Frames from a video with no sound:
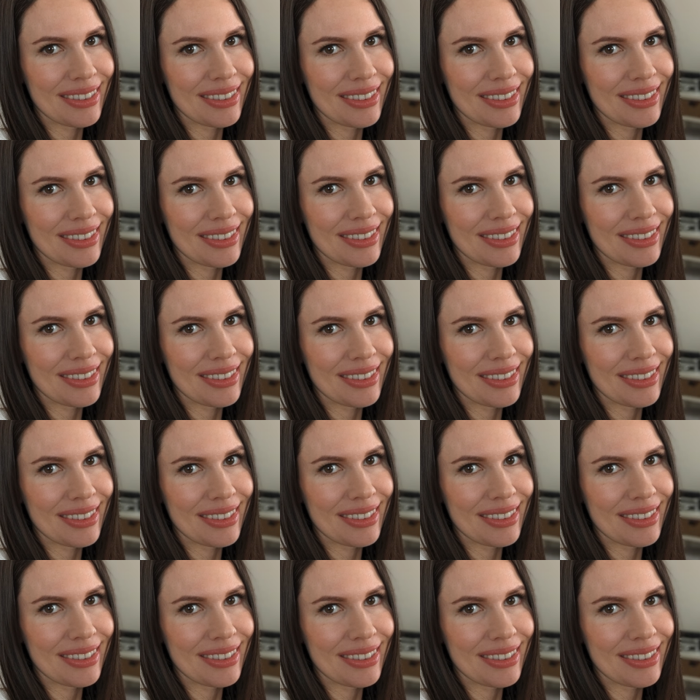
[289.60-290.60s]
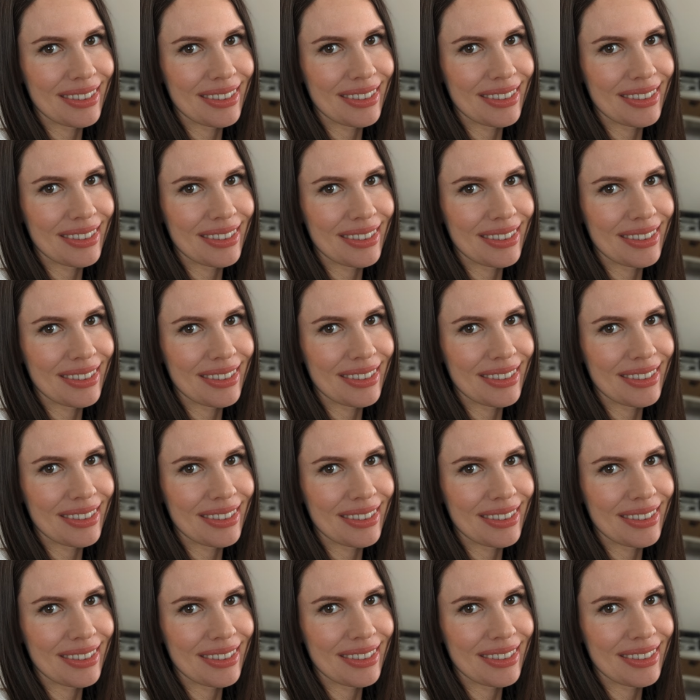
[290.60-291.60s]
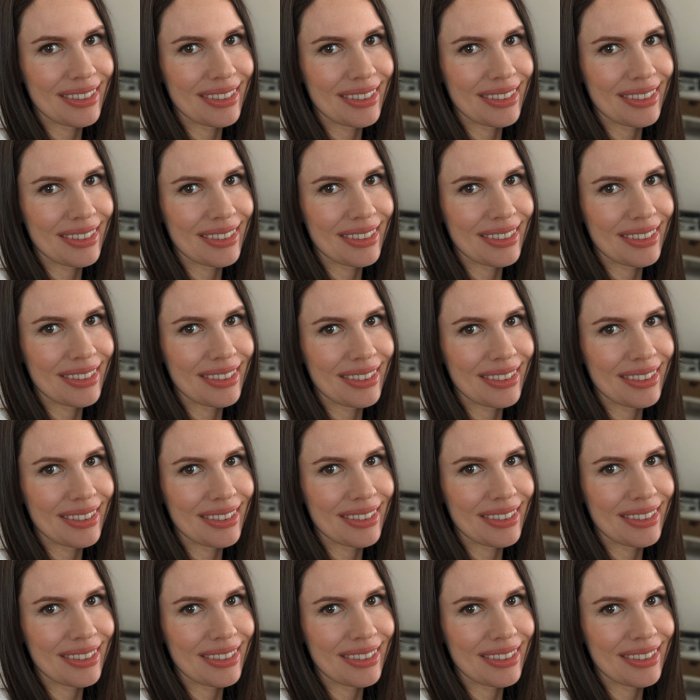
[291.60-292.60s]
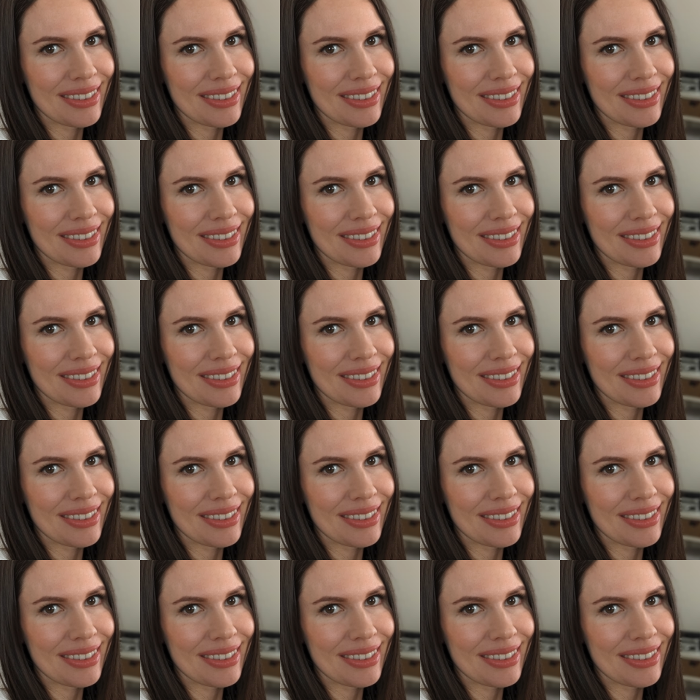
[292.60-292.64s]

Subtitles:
Nobody speaks.